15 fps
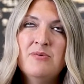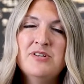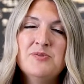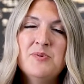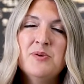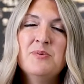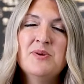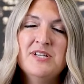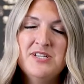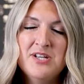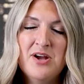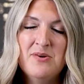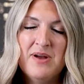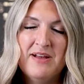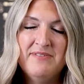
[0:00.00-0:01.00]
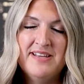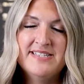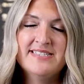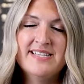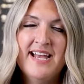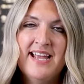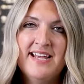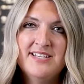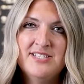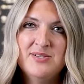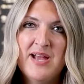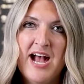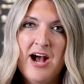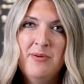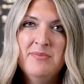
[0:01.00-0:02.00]
wish we would have insight into
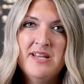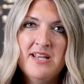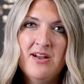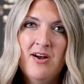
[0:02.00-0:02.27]
how many